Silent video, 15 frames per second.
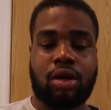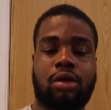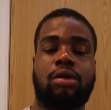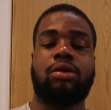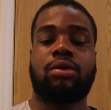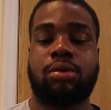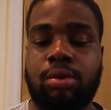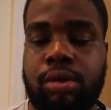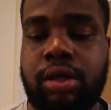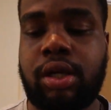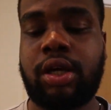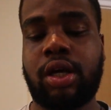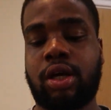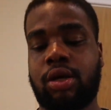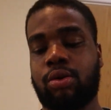go,
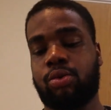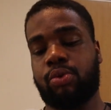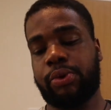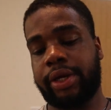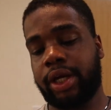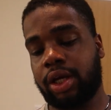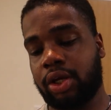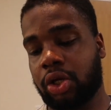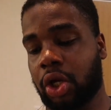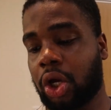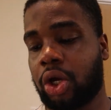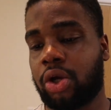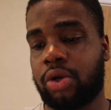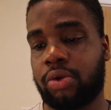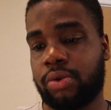here we
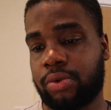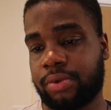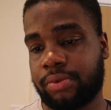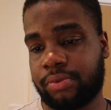go.